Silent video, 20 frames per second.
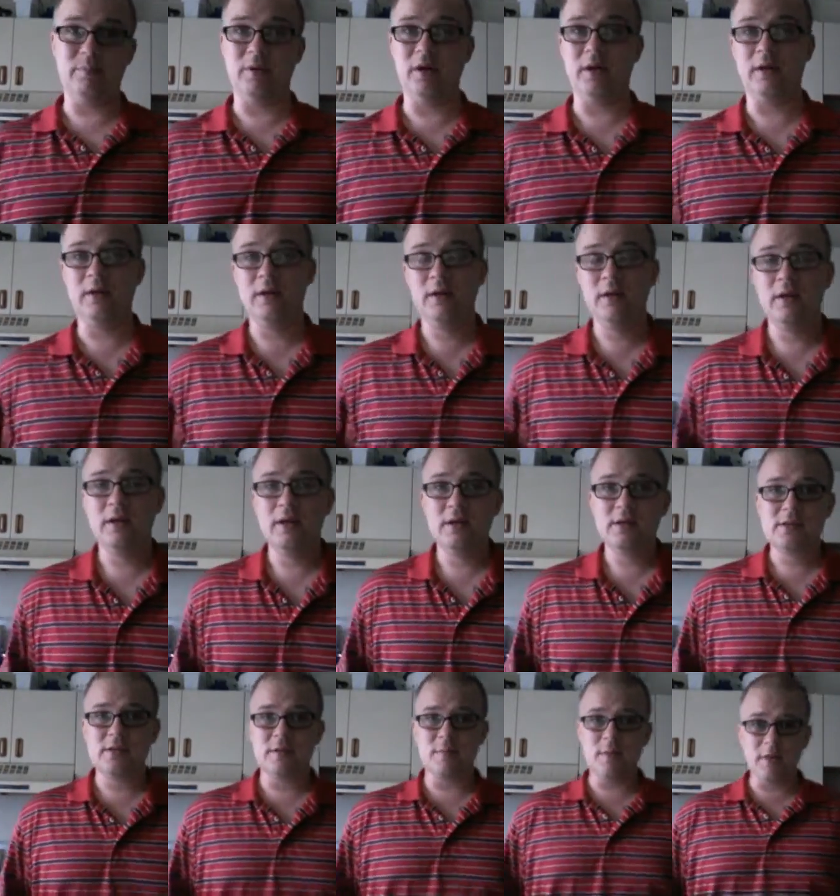But
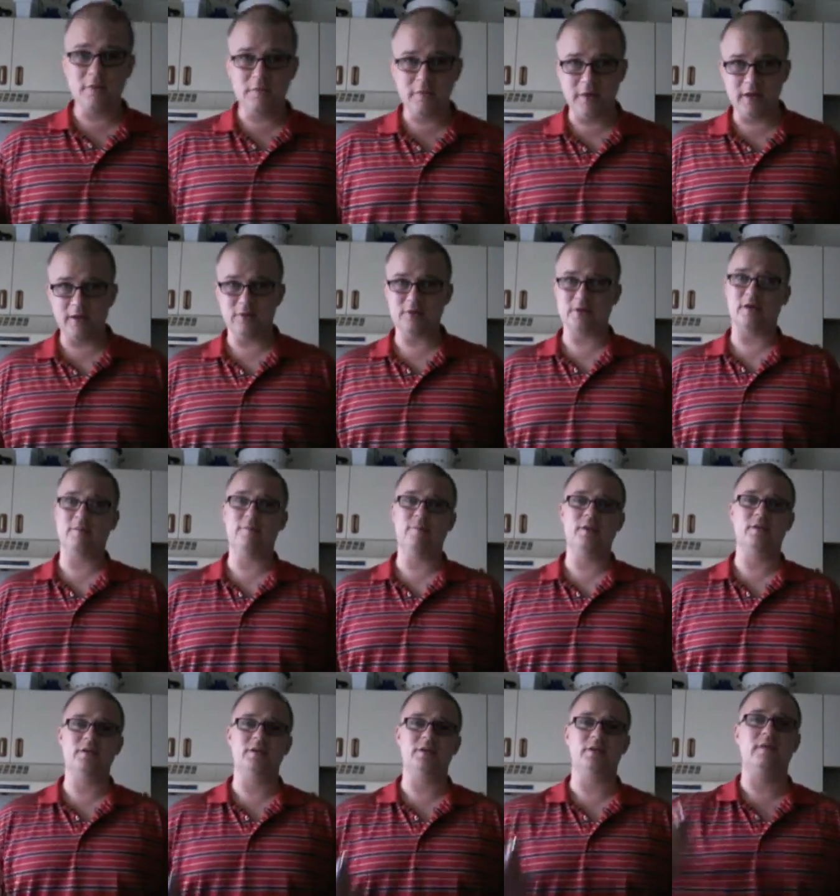some other videos I've
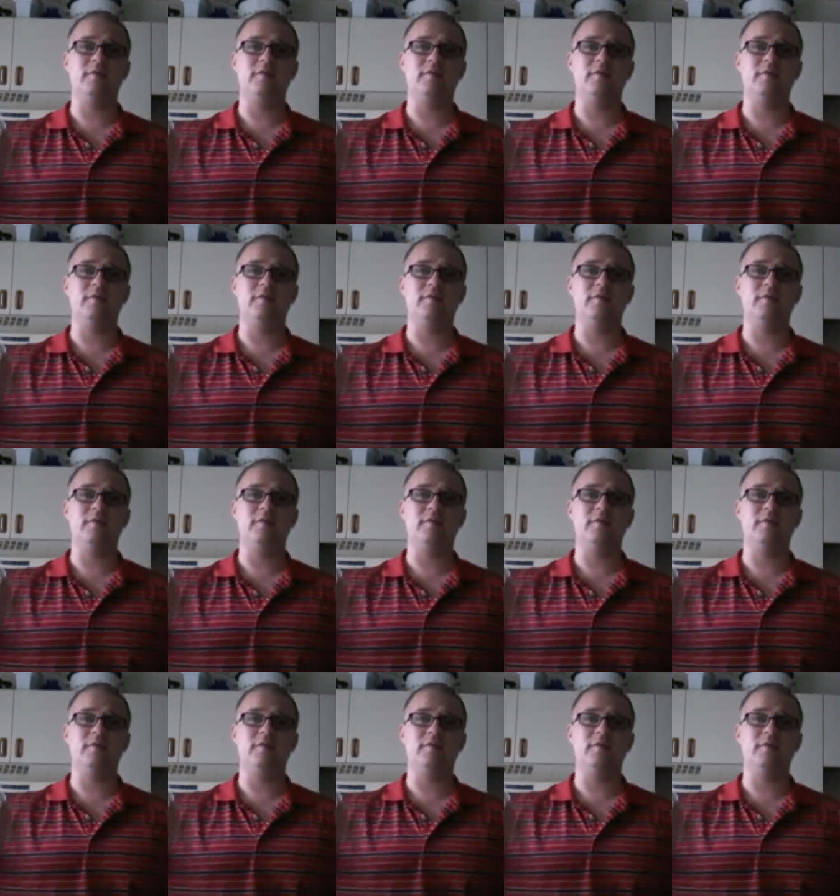posted,